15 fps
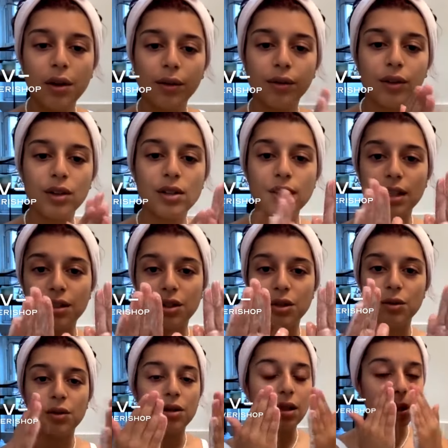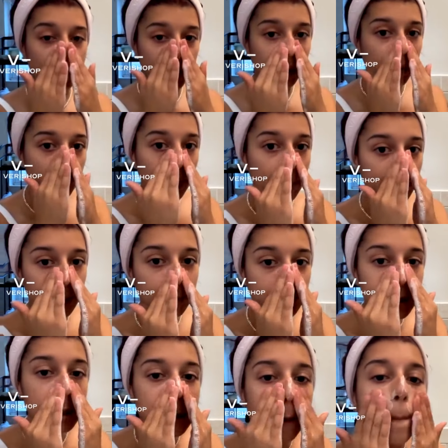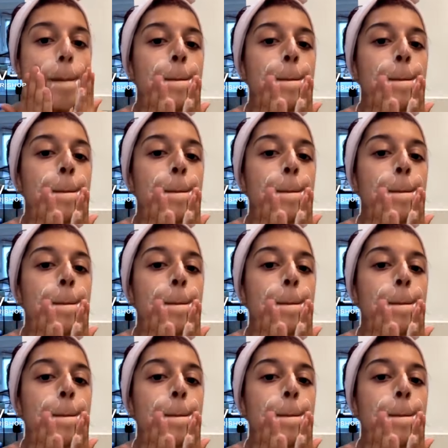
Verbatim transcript: First, I just dab it at my hands.